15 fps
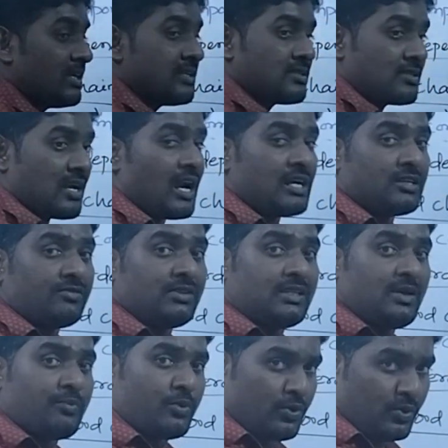a food chain
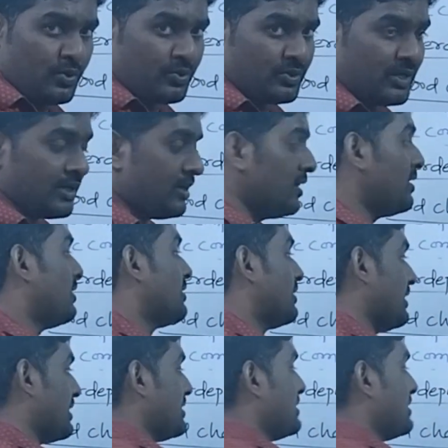start with a producer.